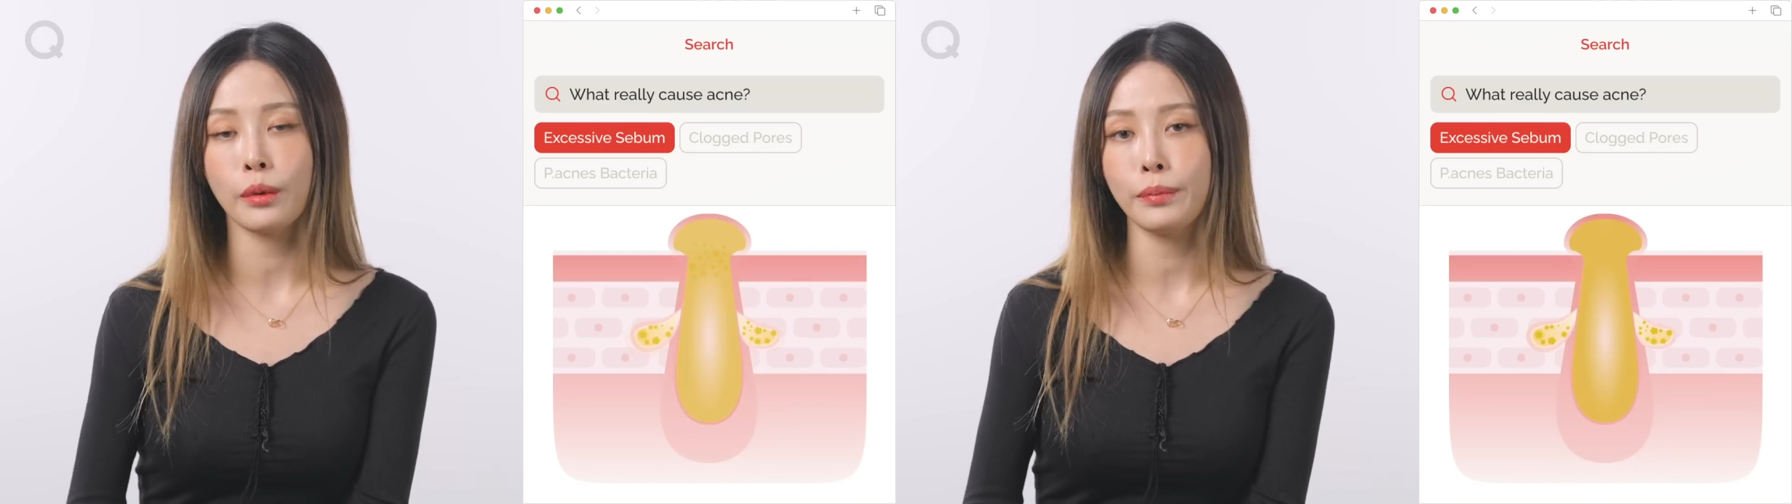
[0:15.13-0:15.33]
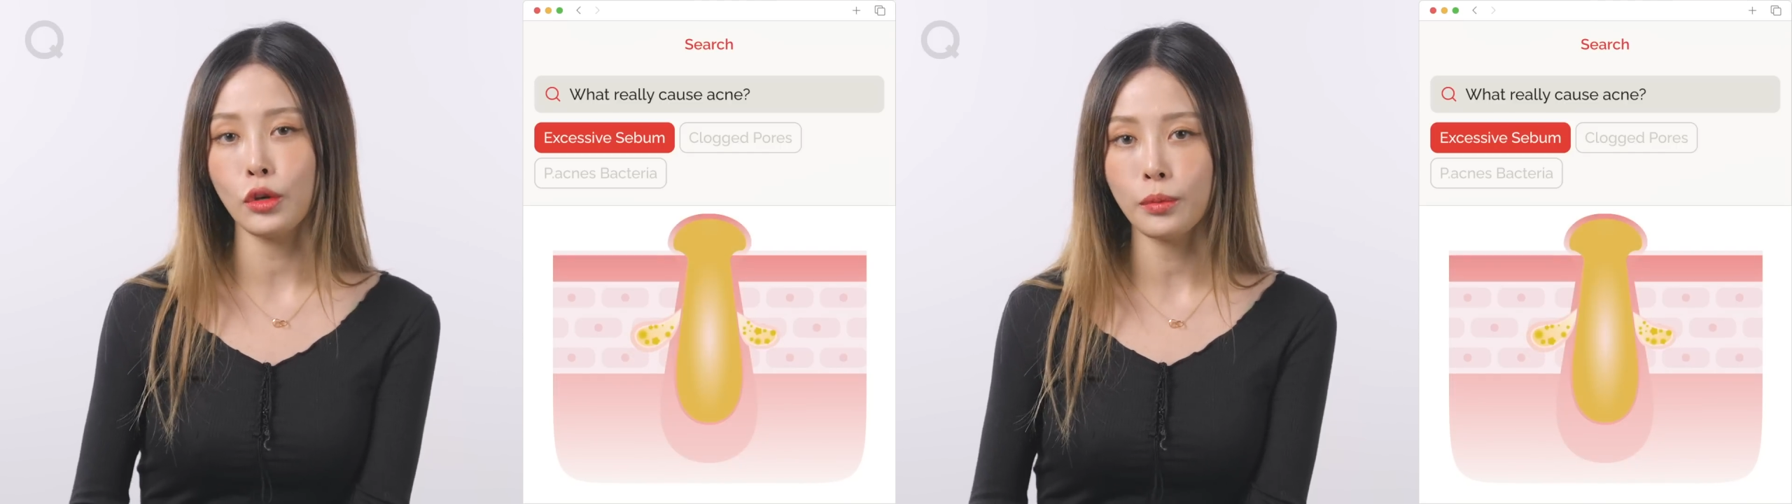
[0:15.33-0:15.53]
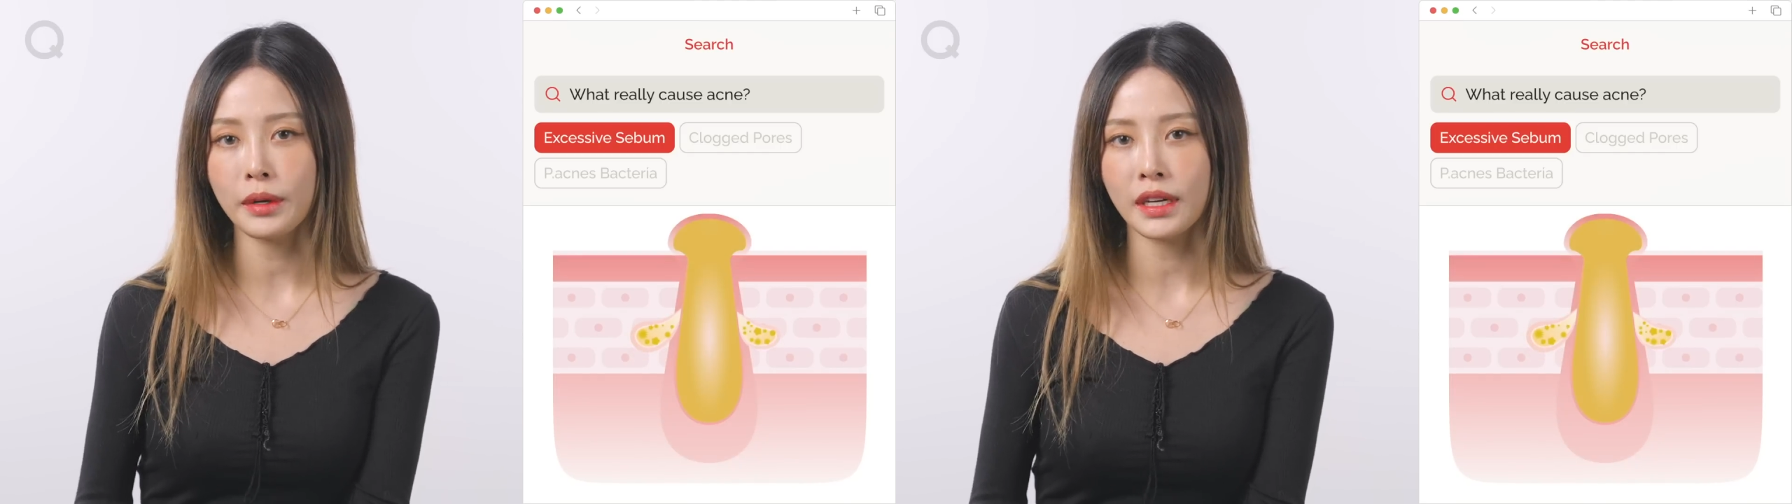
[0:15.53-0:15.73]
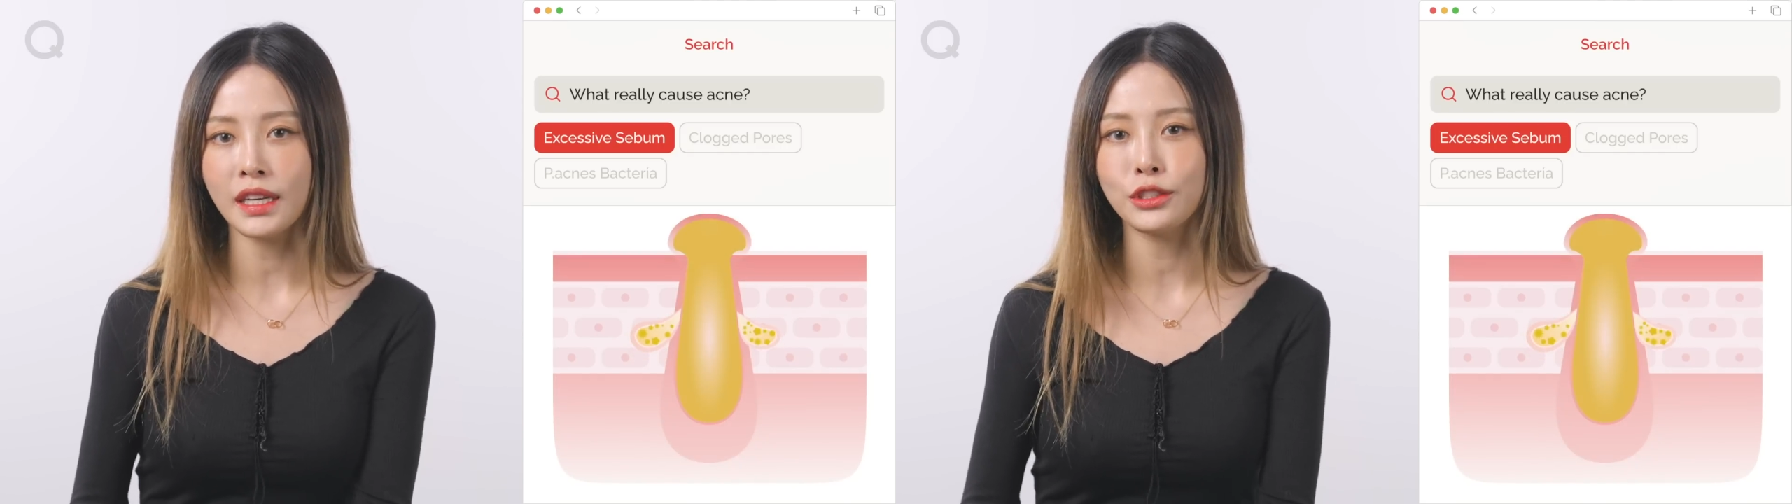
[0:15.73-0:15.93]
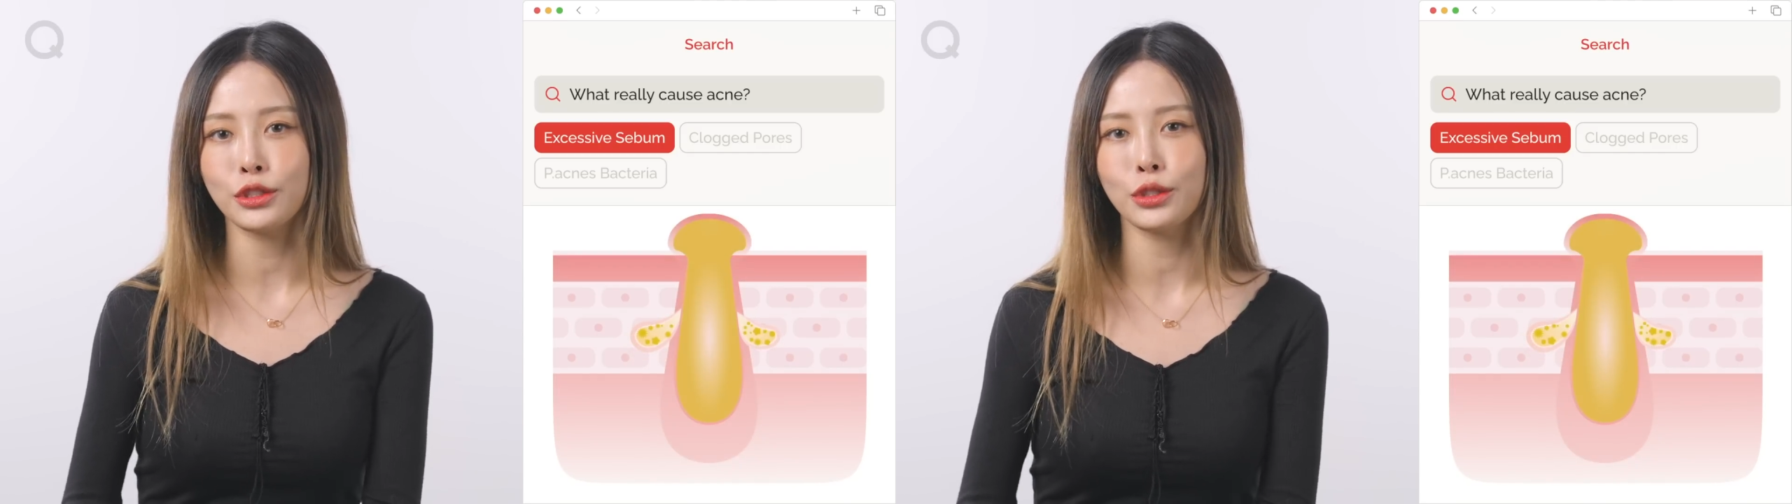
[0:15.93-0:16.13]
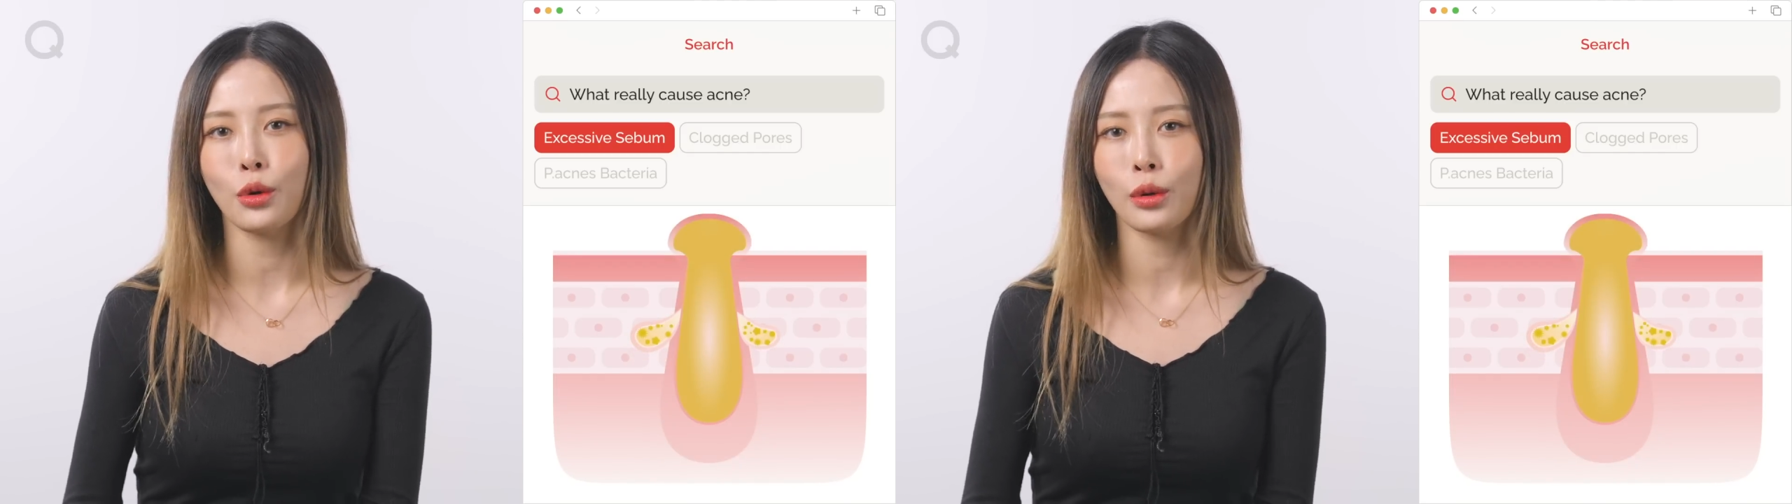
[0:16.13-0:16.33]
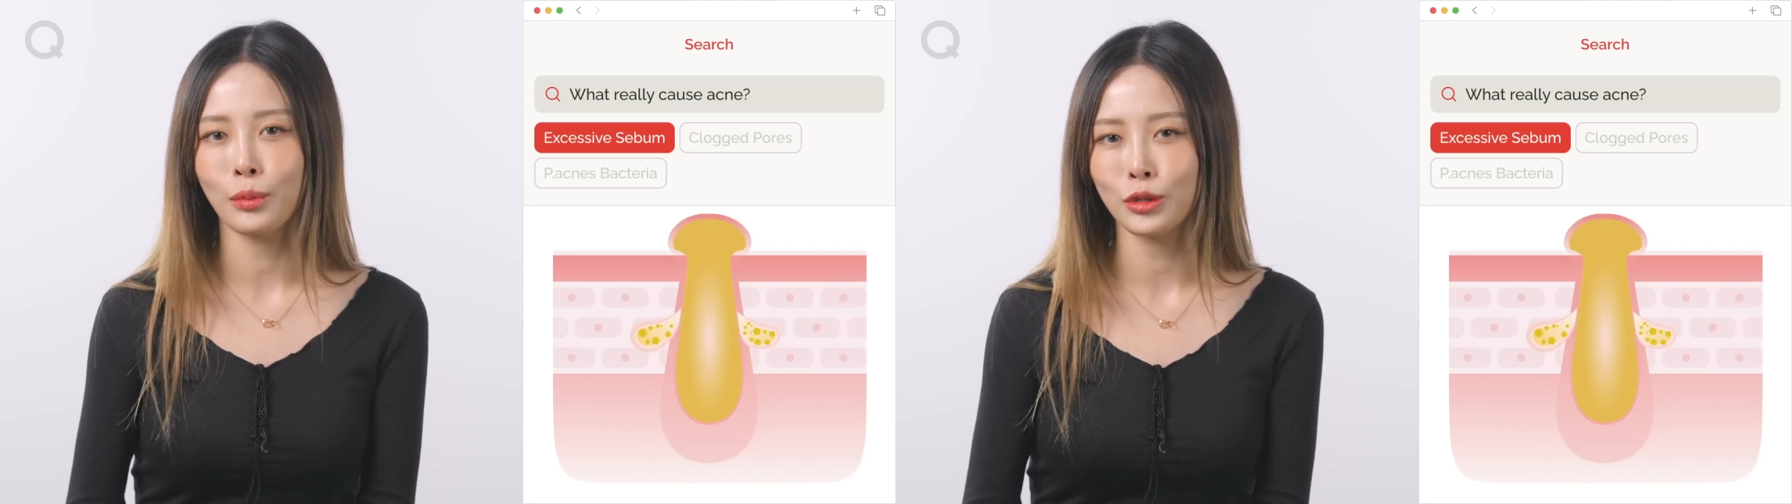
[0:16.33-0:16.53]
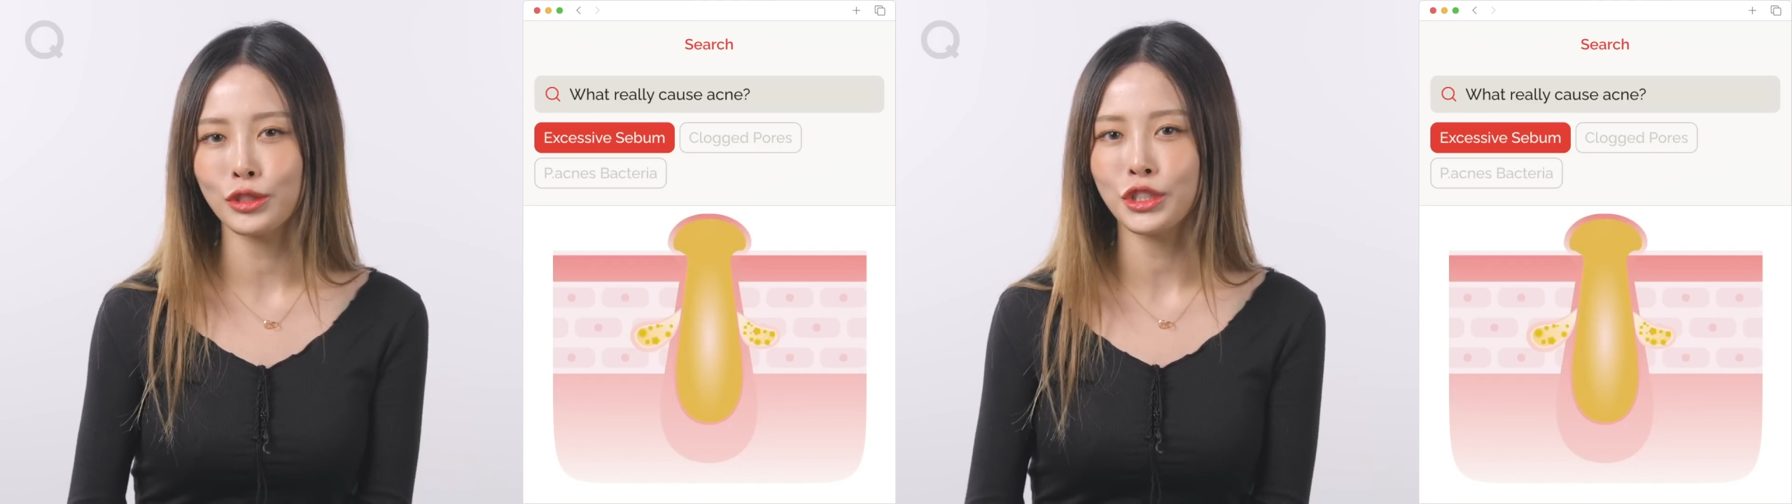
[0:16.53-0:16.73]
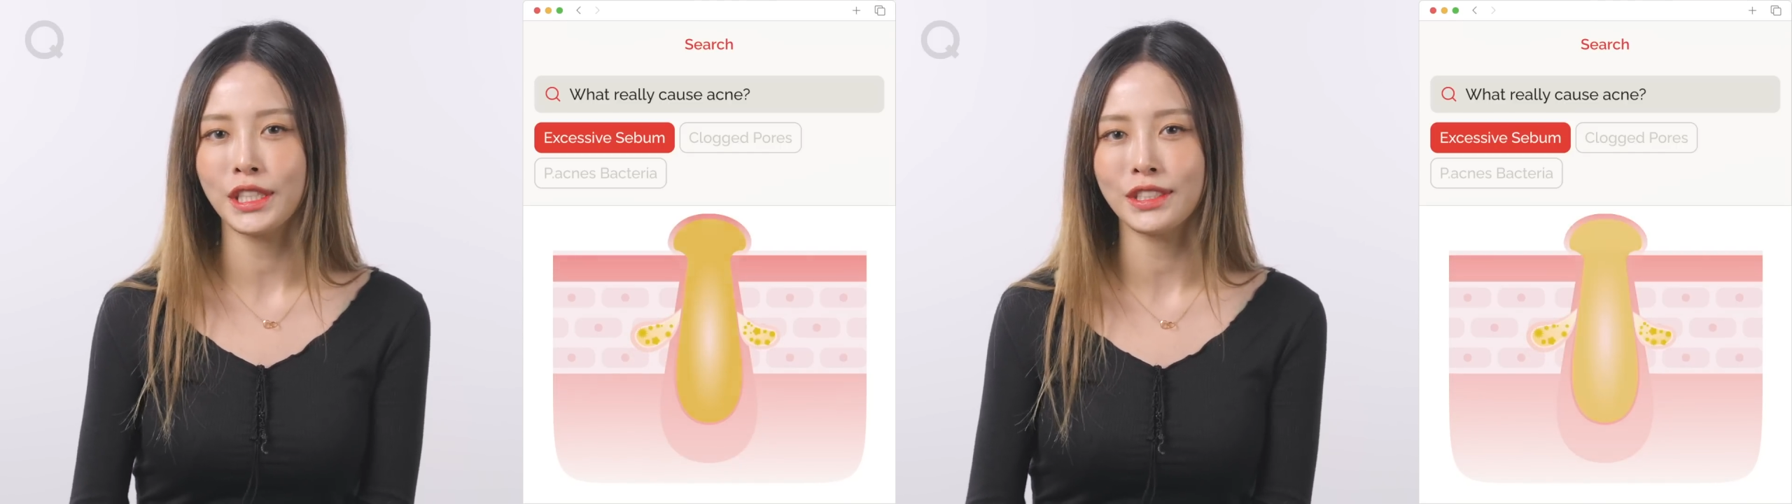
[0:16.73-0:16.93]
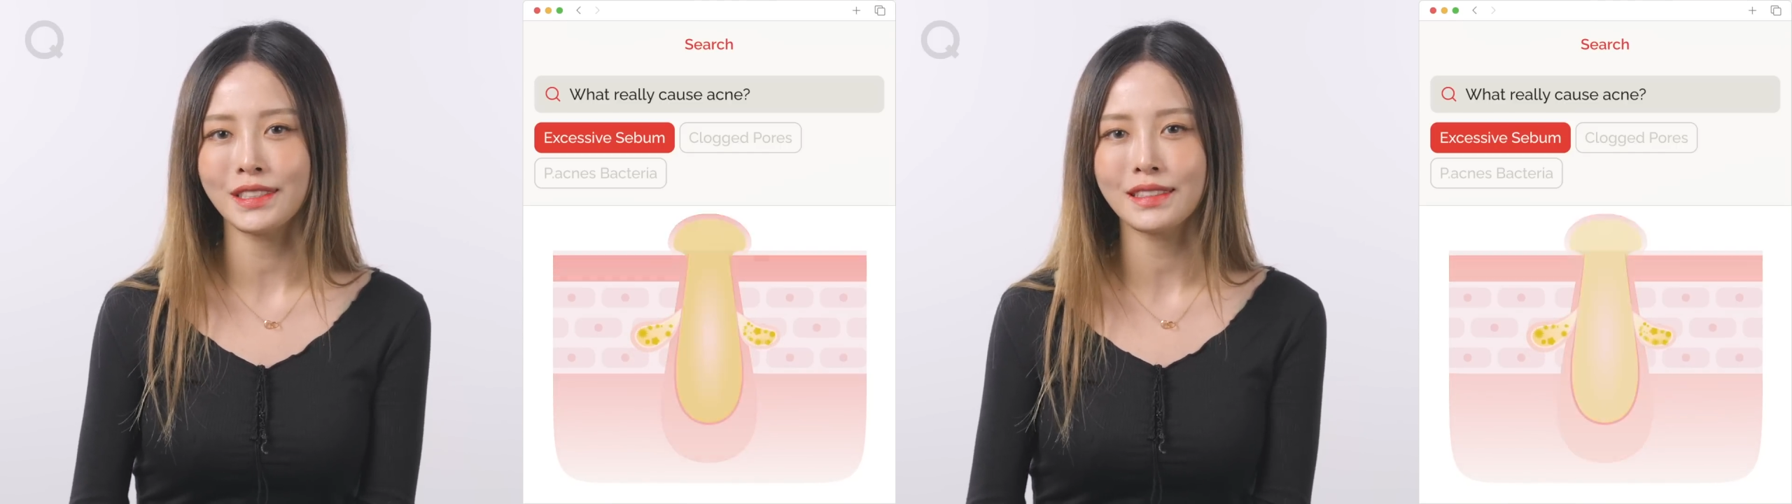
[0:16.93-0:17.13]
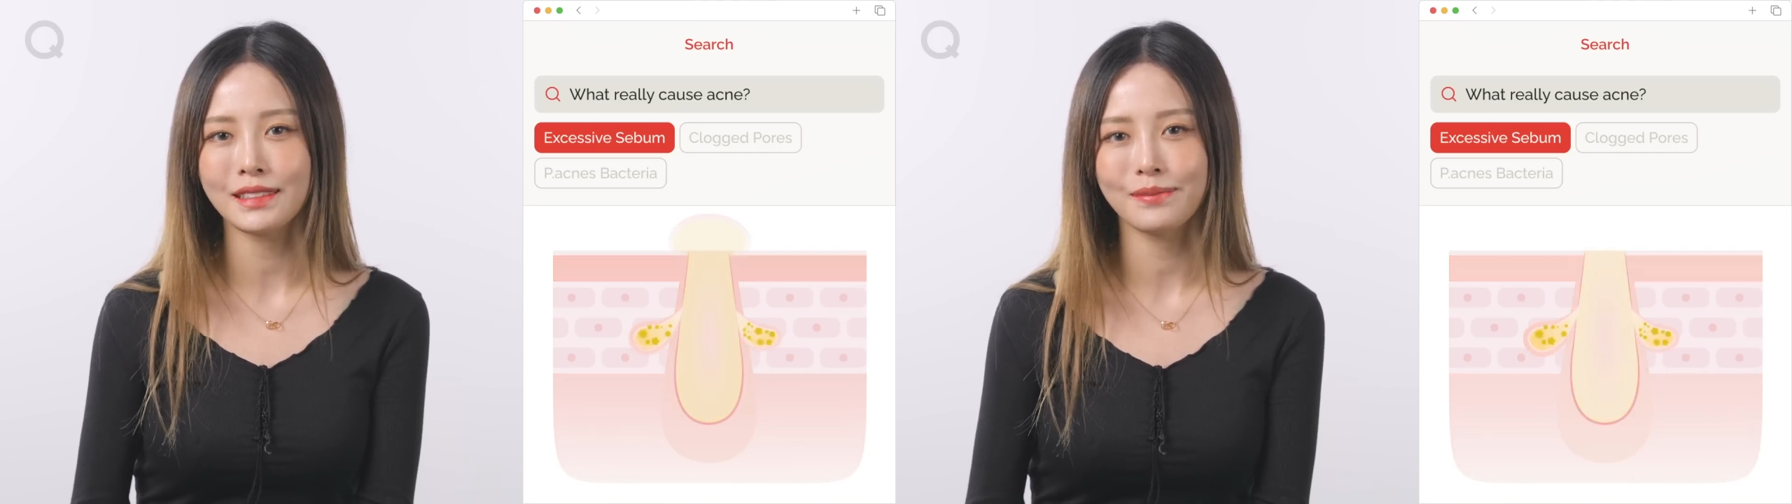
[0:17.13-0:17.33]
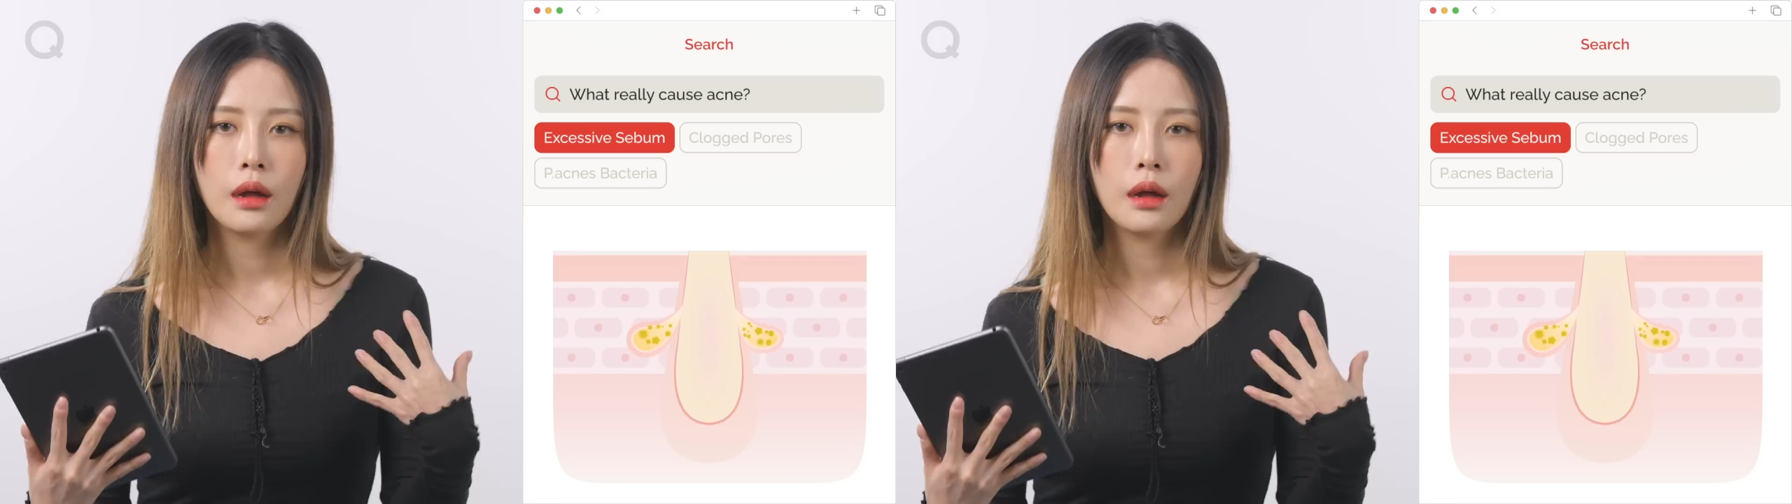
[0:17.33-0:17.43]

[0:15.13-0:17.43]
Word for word: or puberty due to hormonal changes.